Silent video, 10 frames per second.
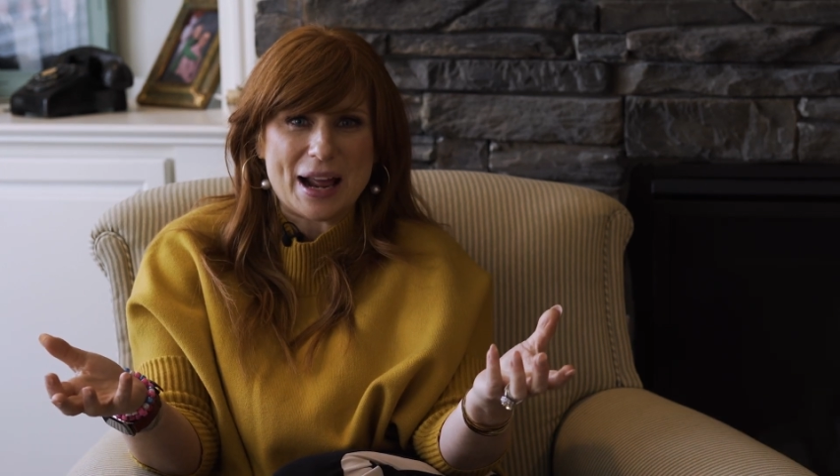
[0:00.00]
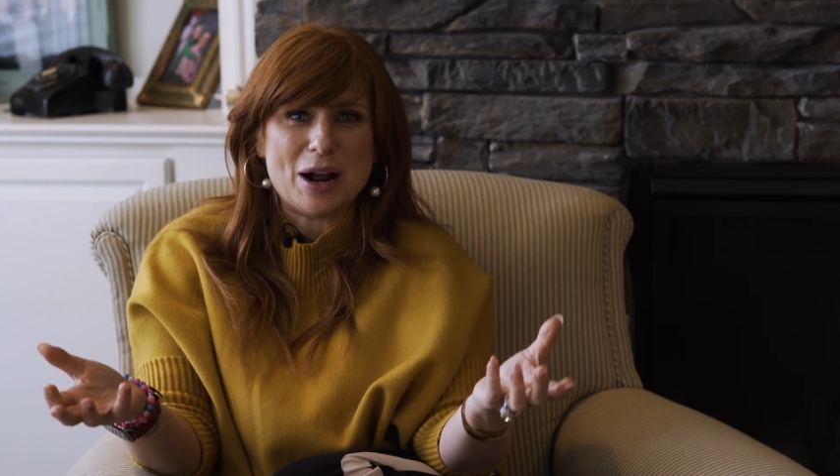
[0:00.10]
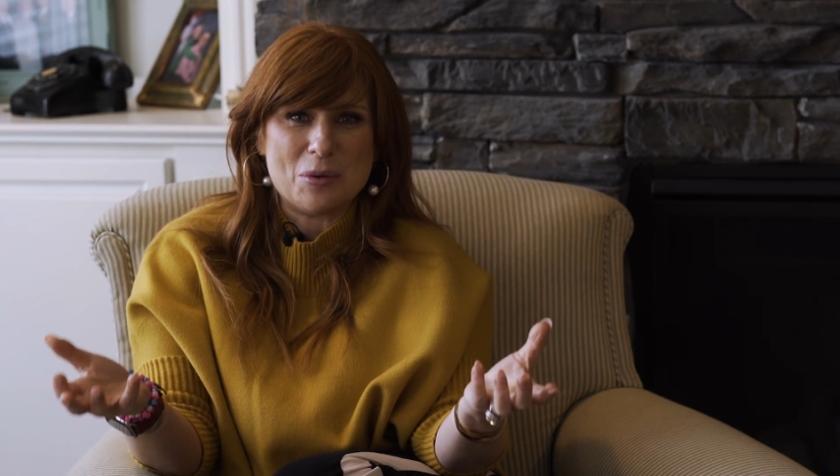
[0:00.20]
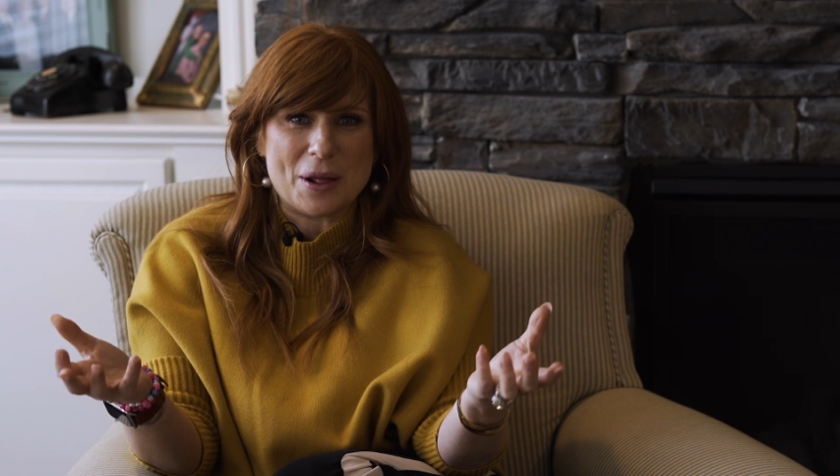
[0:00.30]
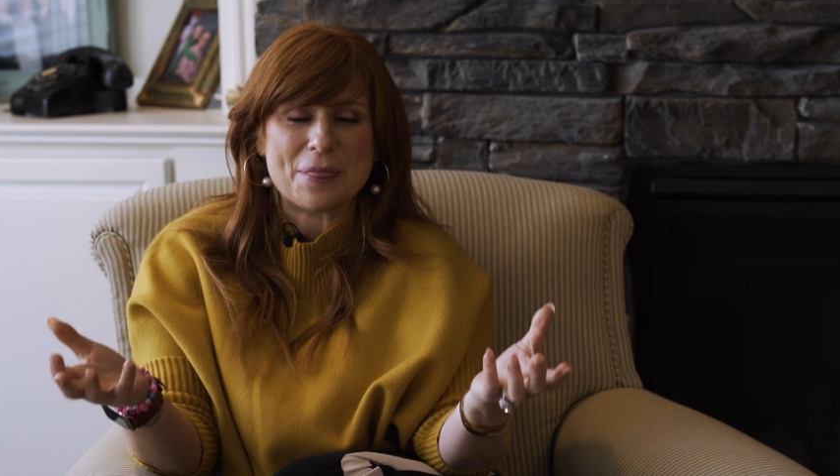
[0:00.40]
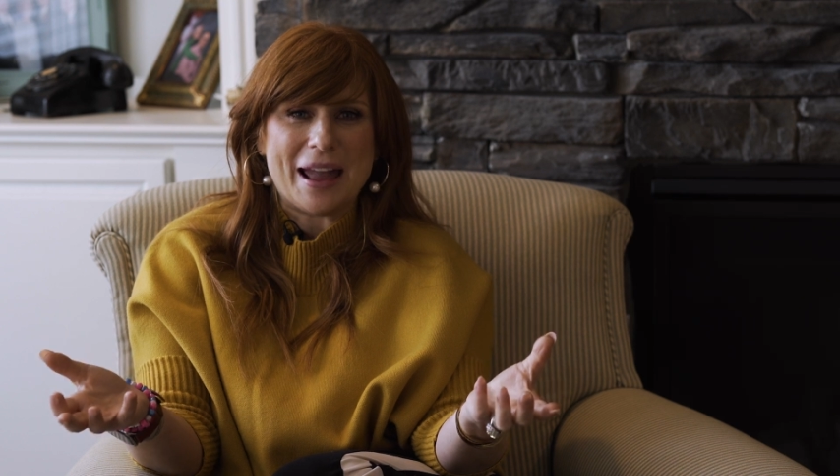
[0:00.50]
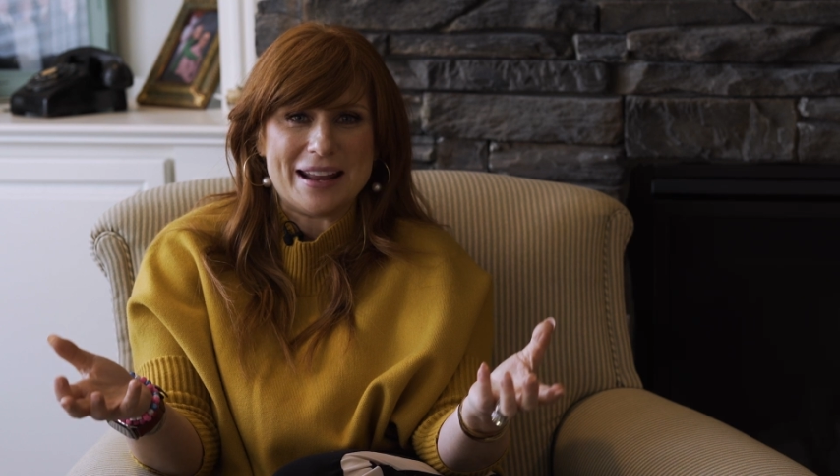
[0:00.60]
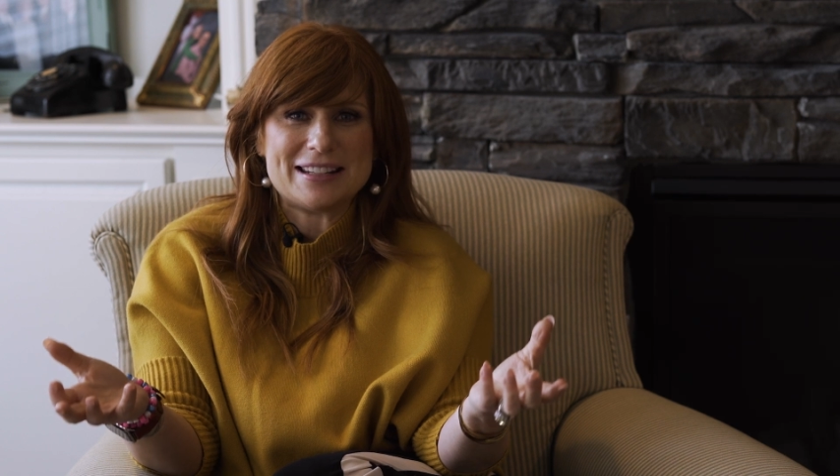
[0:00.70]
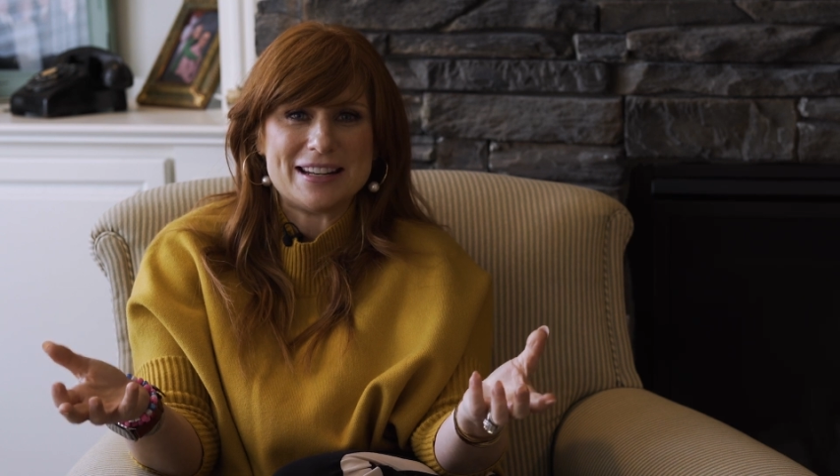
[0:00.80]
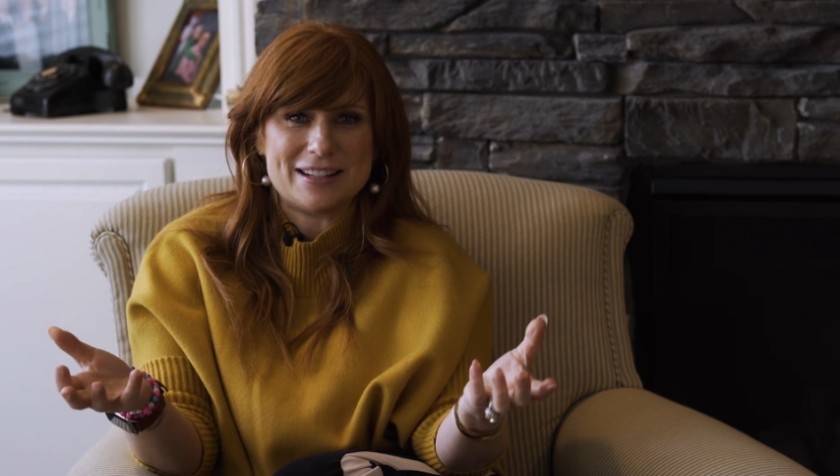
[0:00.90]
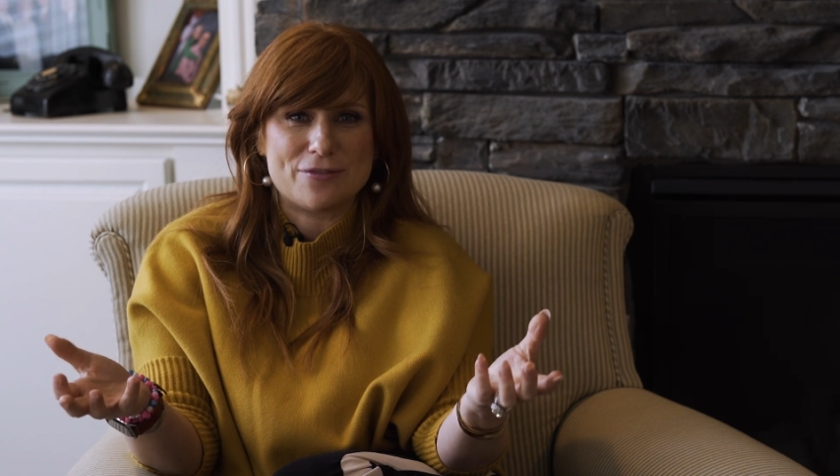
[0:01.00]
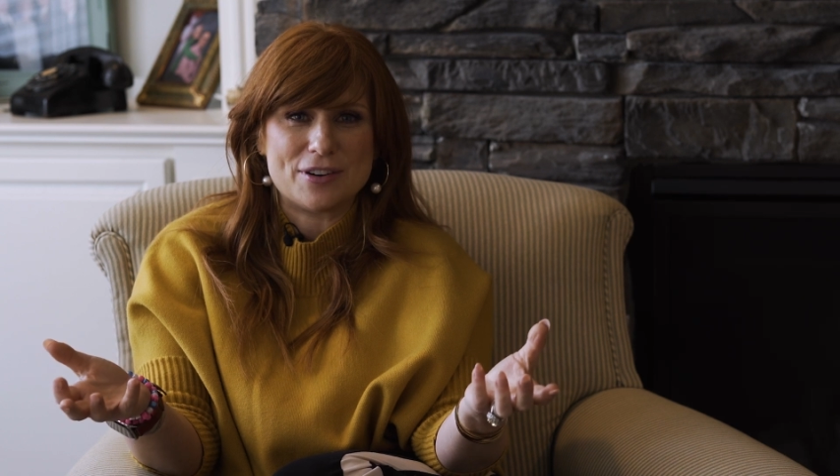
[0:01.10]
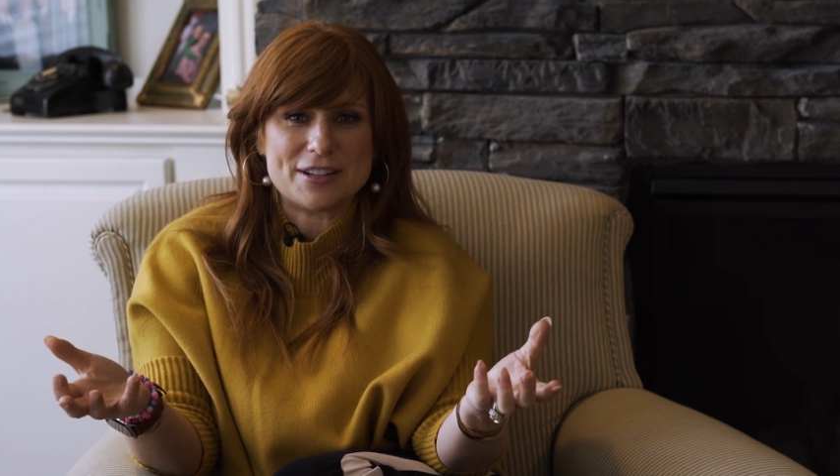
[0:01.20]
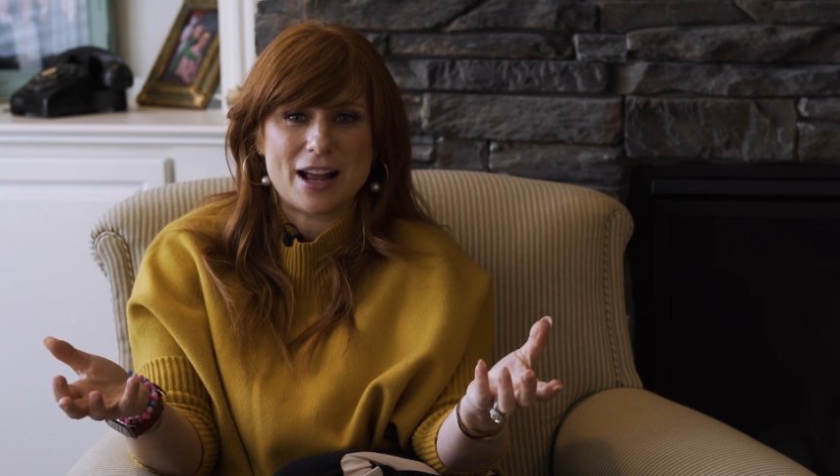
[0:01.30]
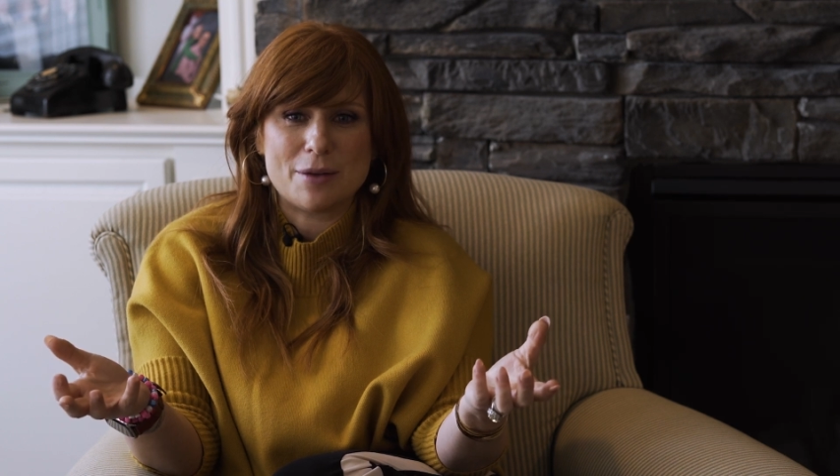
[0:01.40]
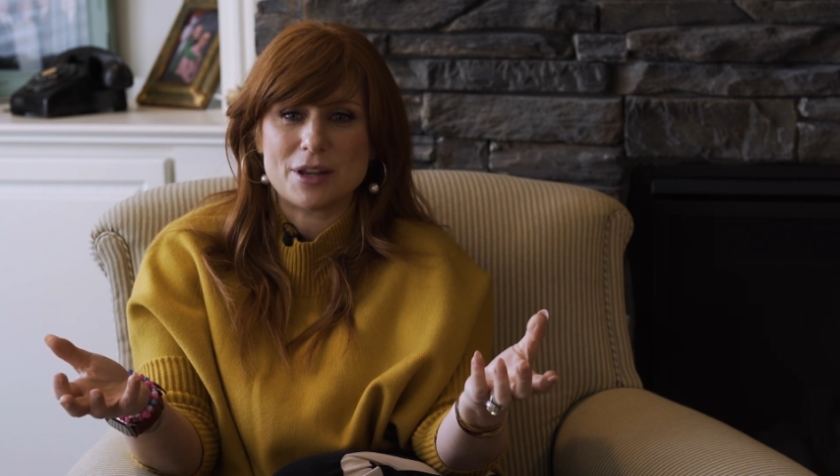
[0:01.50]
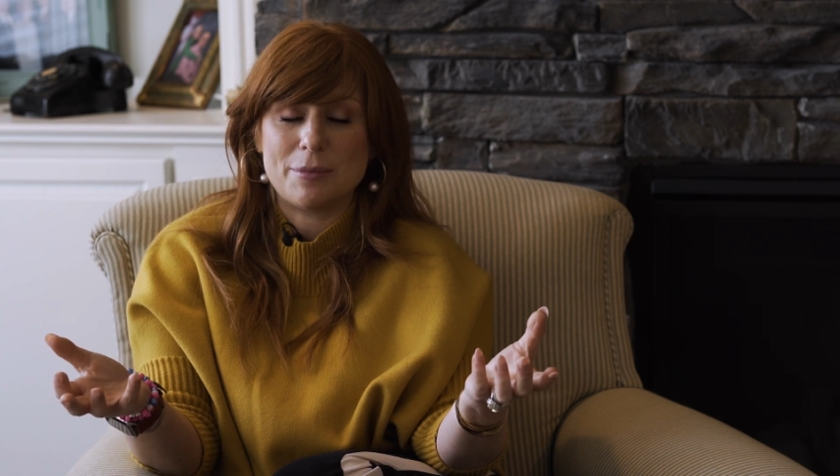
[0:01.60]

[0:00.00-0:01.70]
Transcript: out with 18 different times.